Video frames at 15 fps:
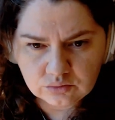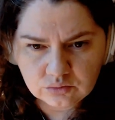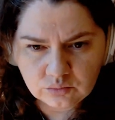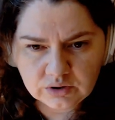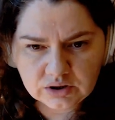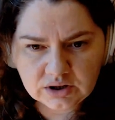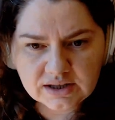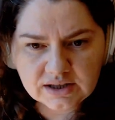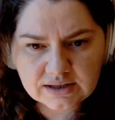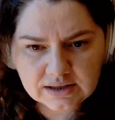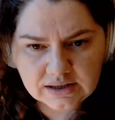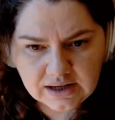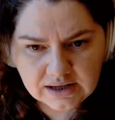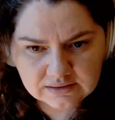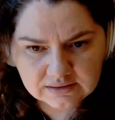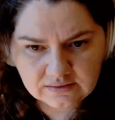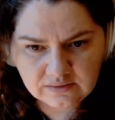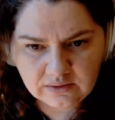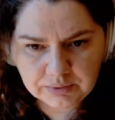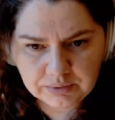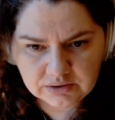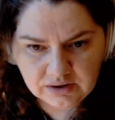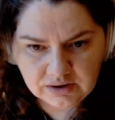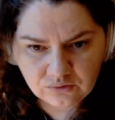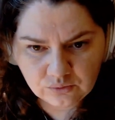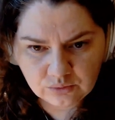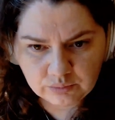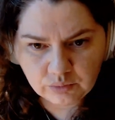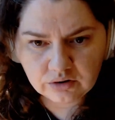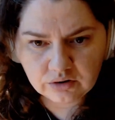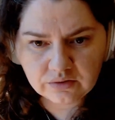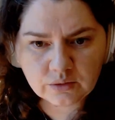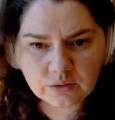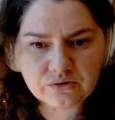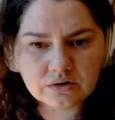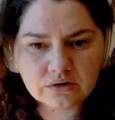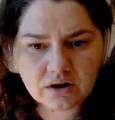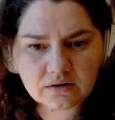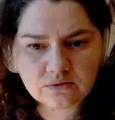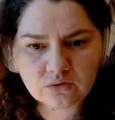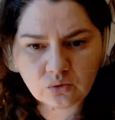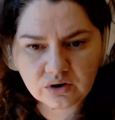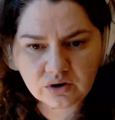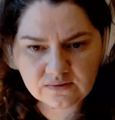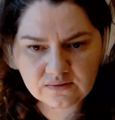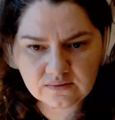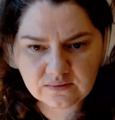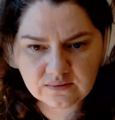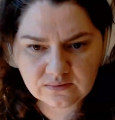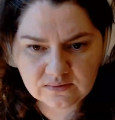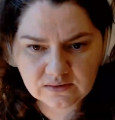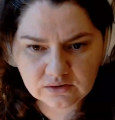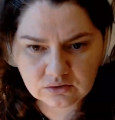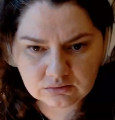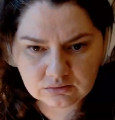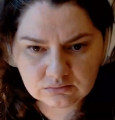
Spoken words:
really connect to the police report, there was a lot of noise in the signal.